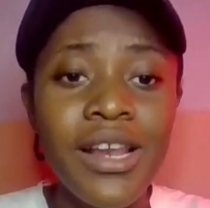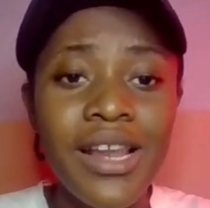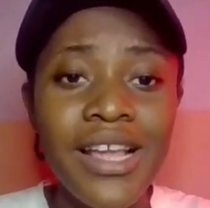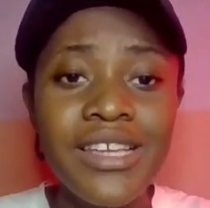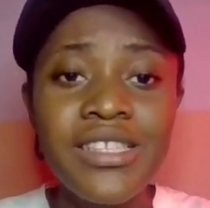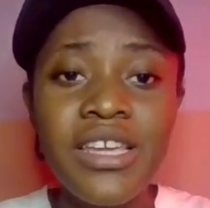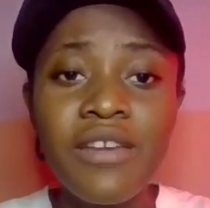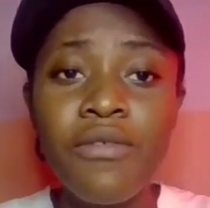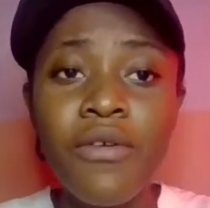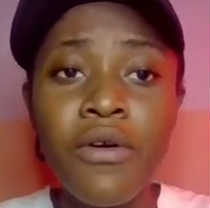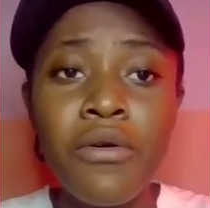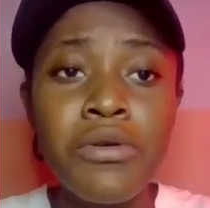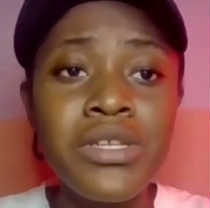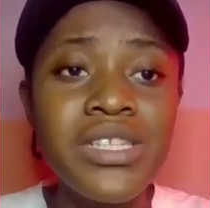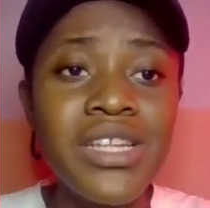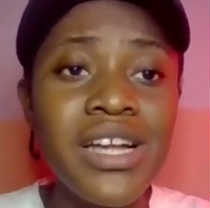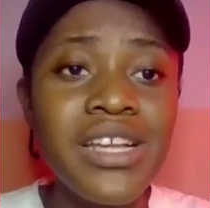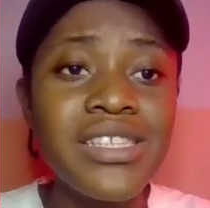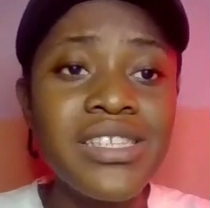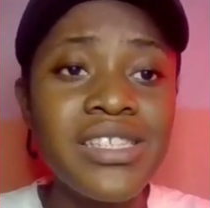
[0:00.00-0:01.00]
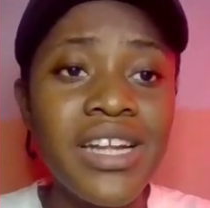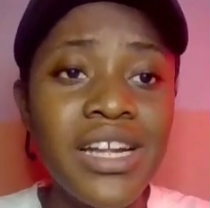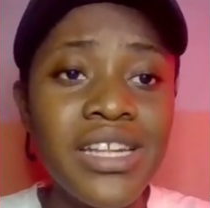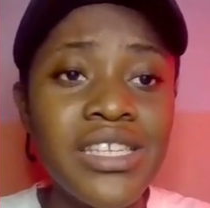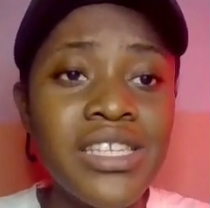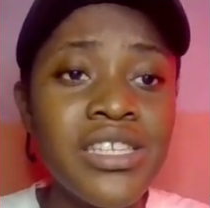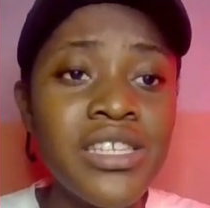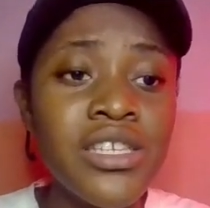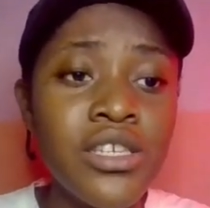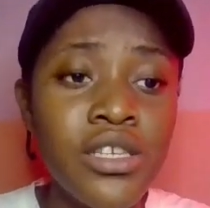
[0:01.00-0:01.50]
Let's take, for instance,
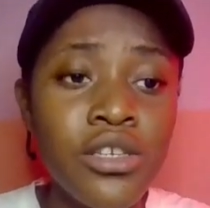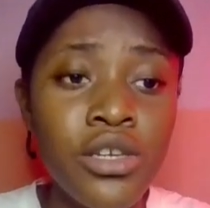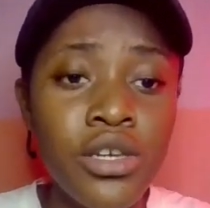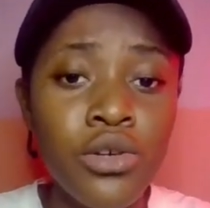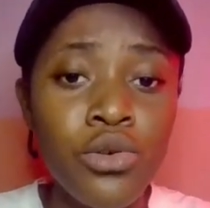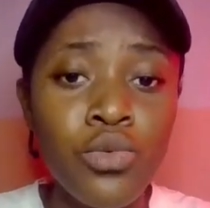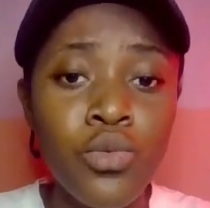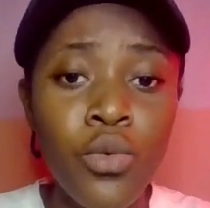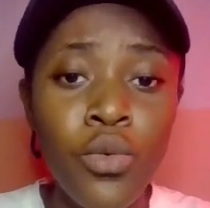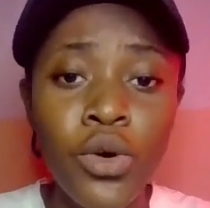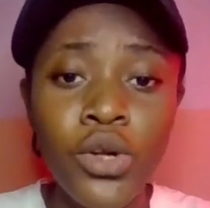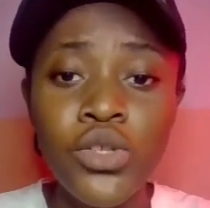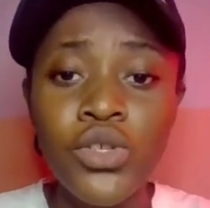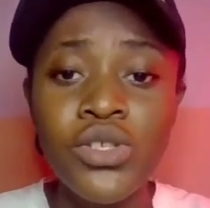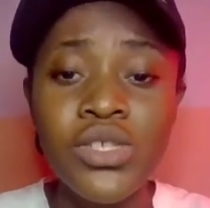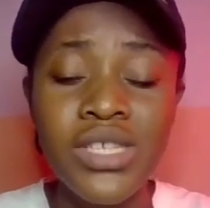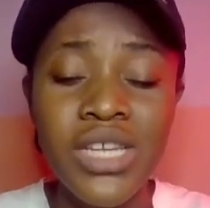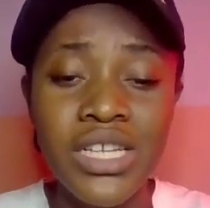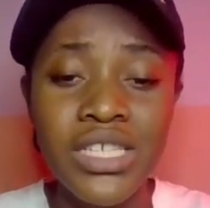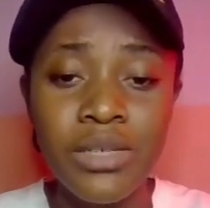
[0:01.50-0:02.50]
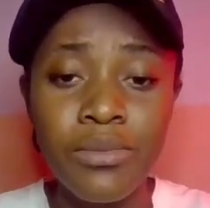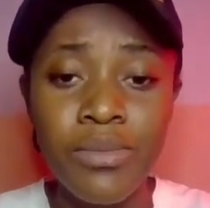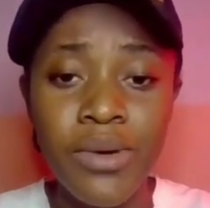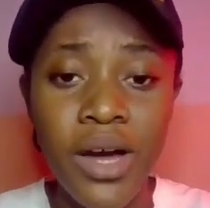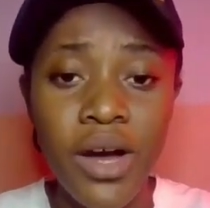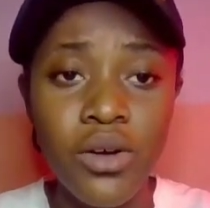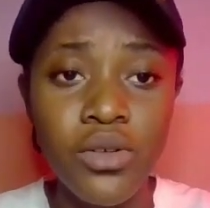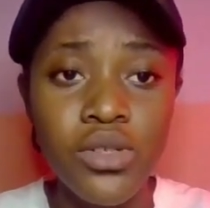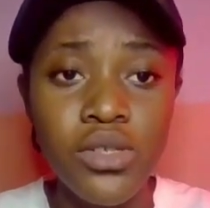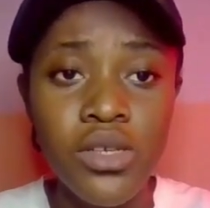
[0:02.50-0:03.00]
that we want to search
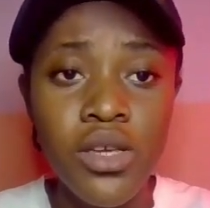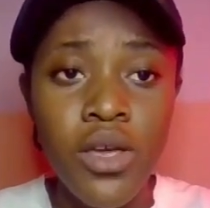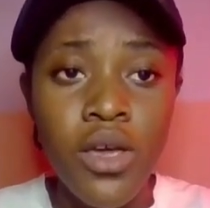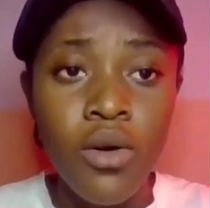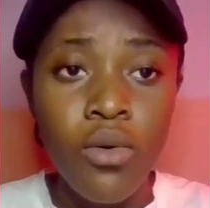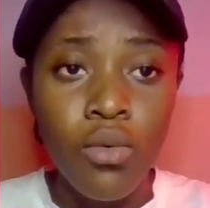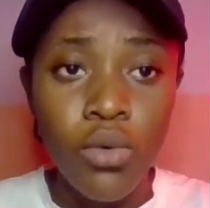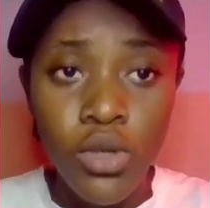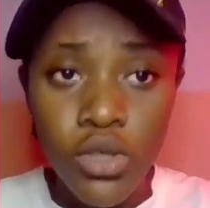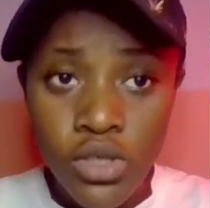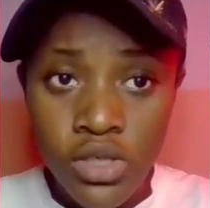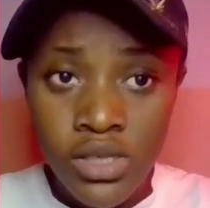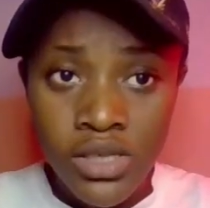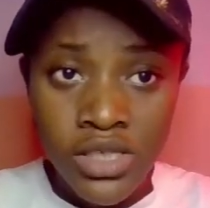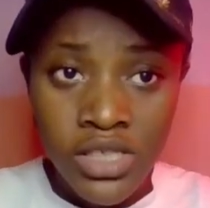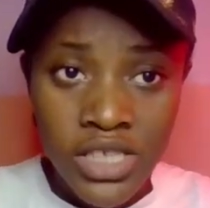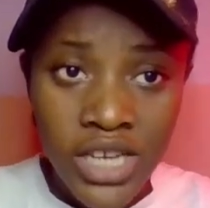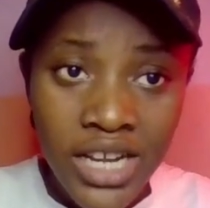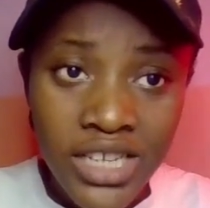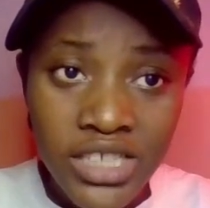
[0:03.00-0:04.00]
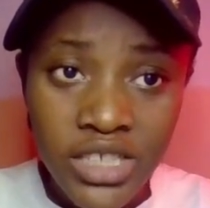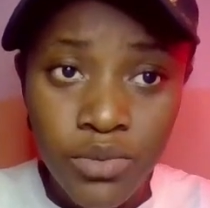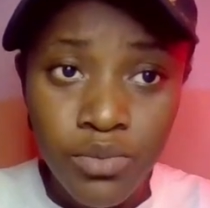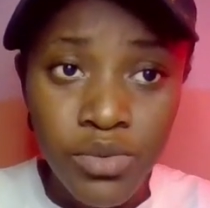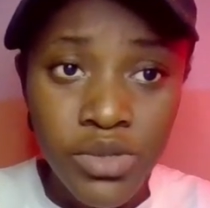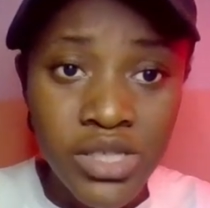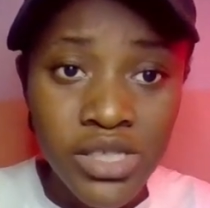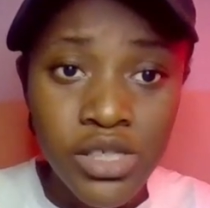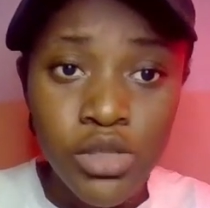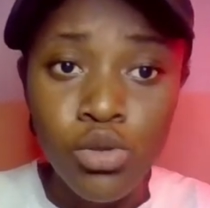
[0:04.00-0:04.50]
about, wants ChatGPT
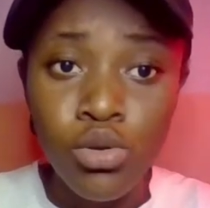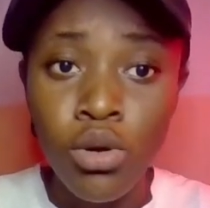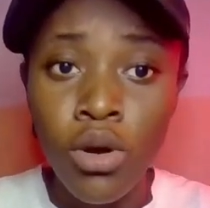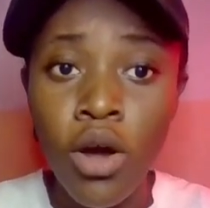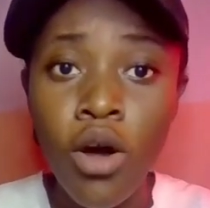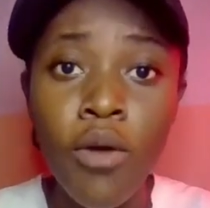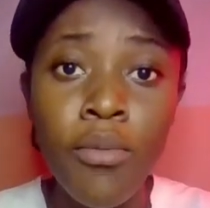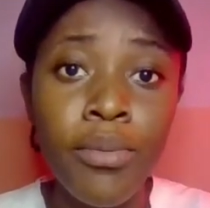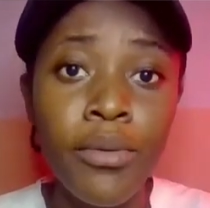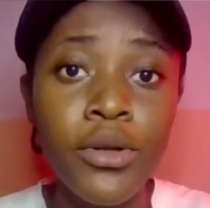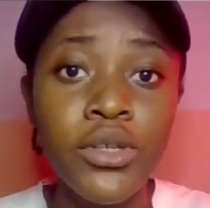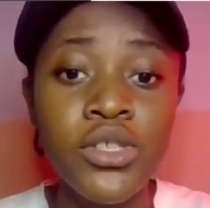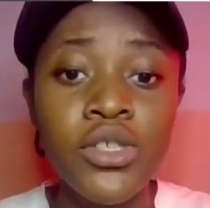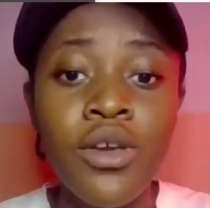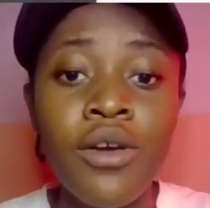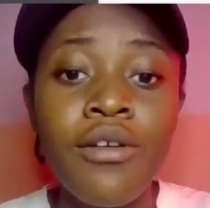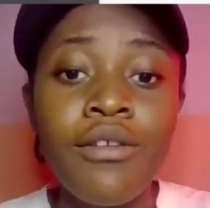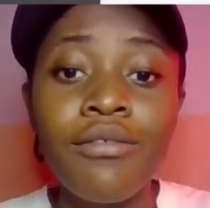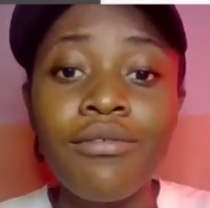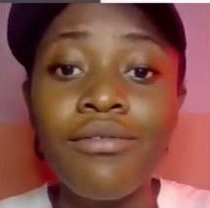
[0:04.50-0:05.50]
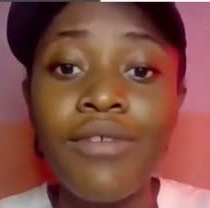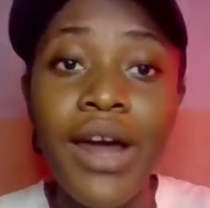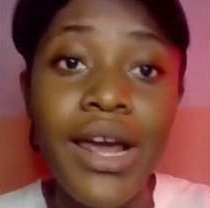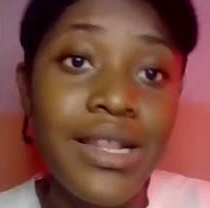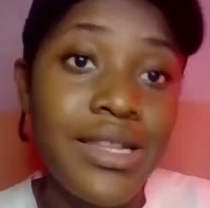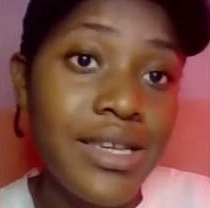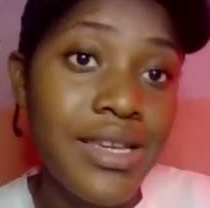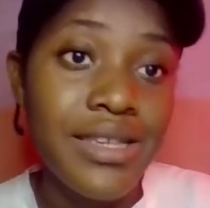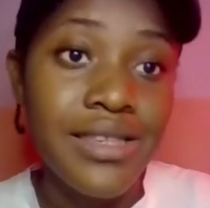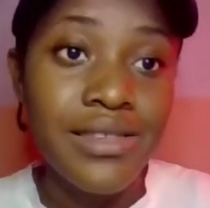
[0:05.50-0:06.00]
to help us
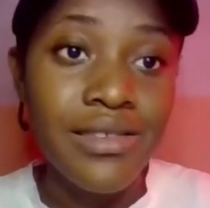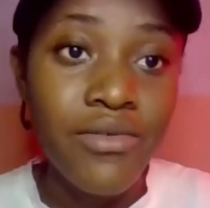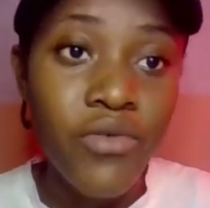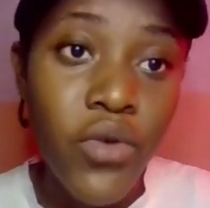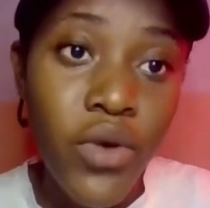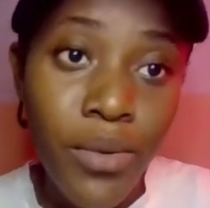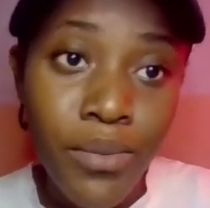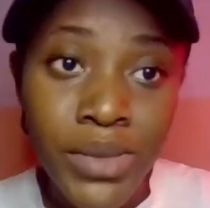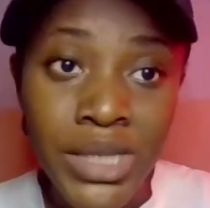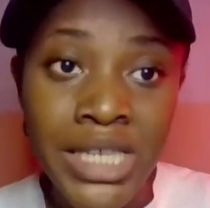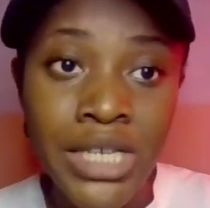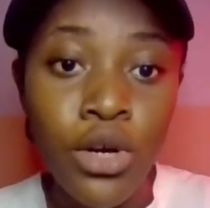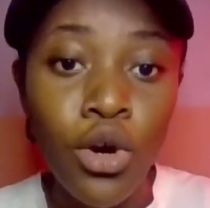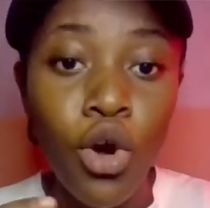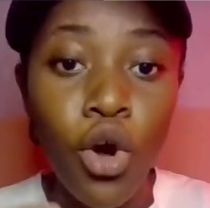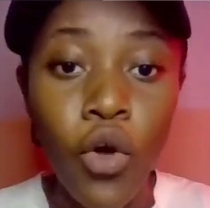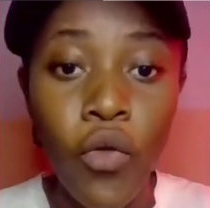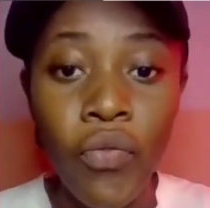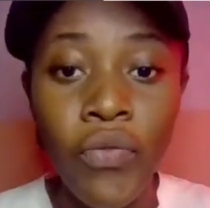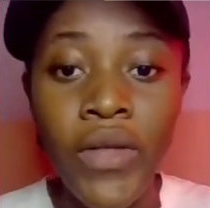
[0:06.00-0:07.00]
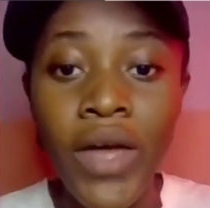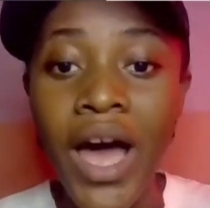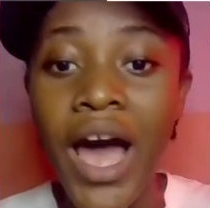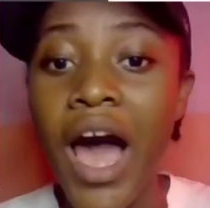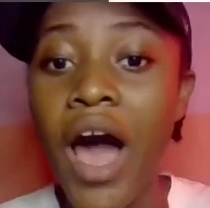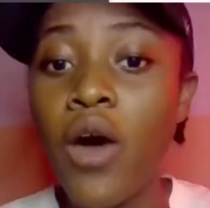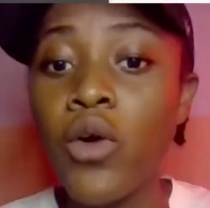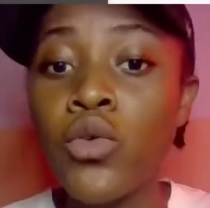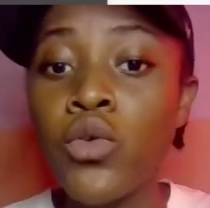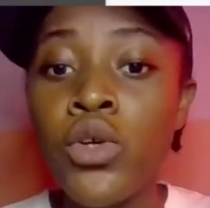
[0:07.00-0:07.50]
write a script on
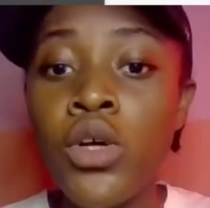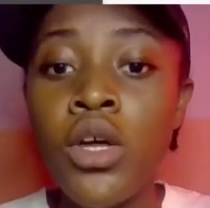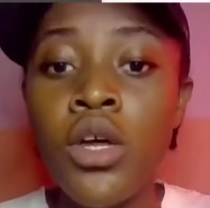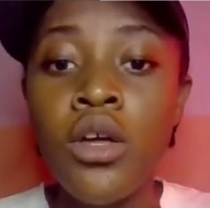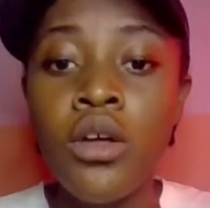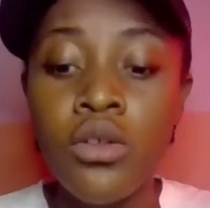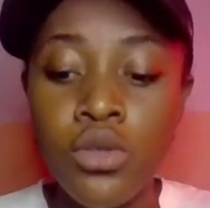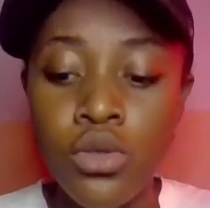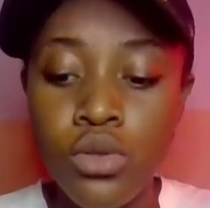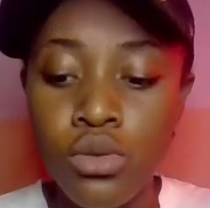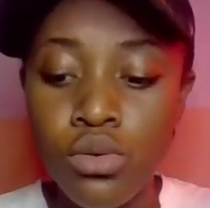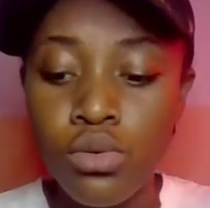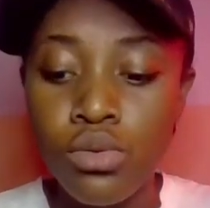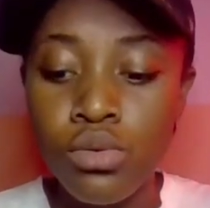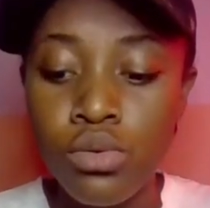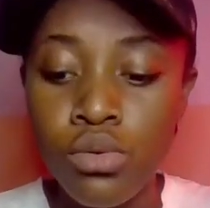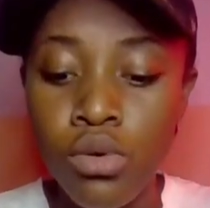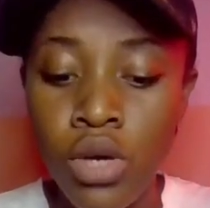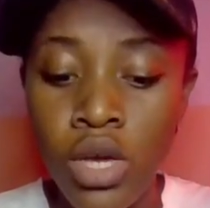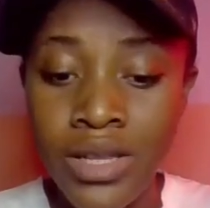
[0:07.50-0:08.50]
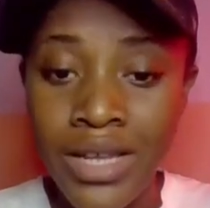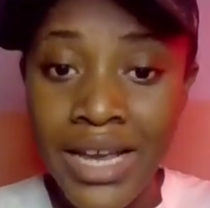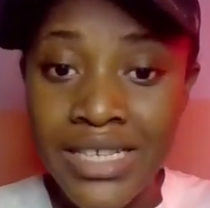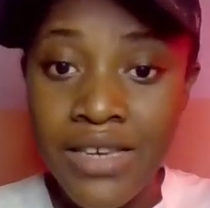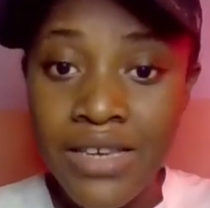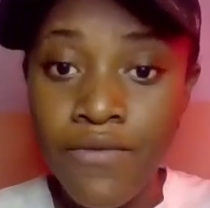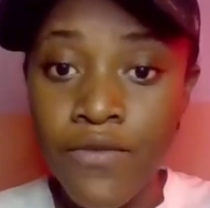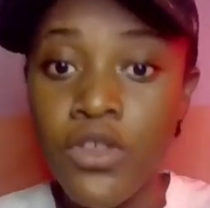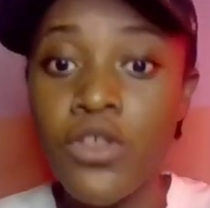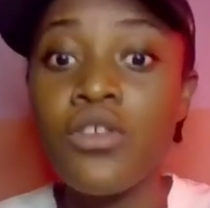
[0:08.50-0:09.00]
how to, there
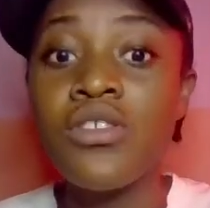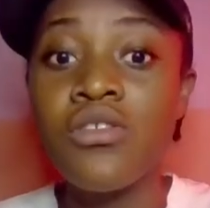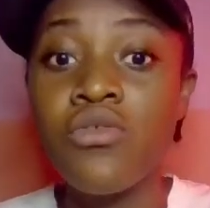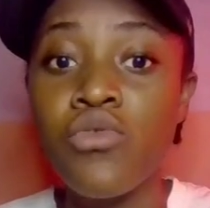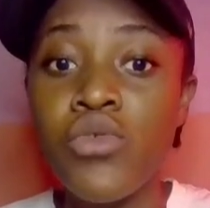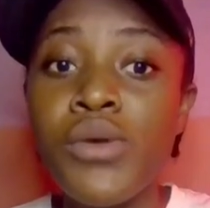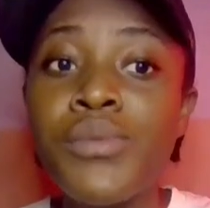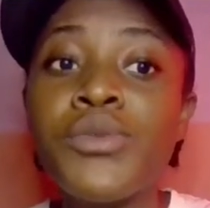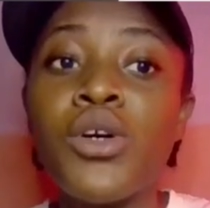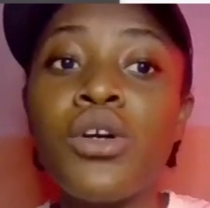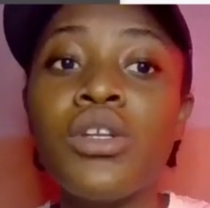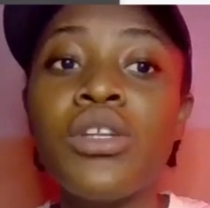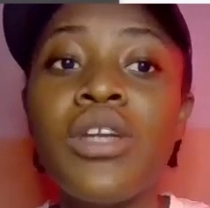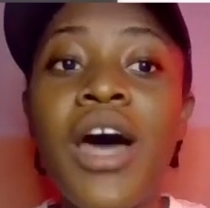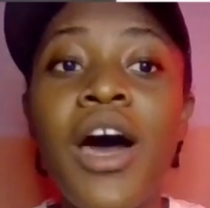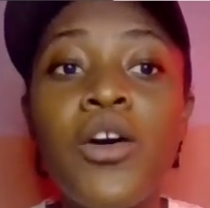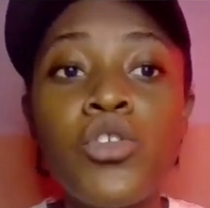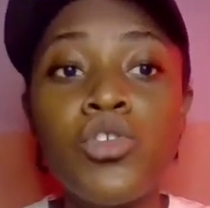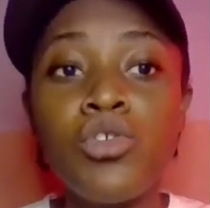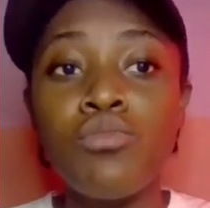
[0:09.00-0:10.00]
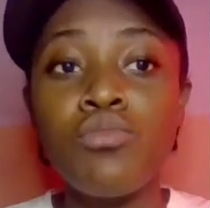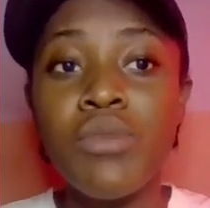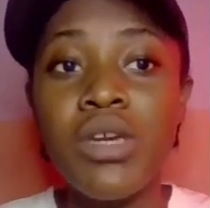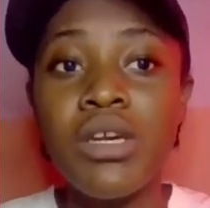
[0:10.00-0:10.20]
is a video script on how to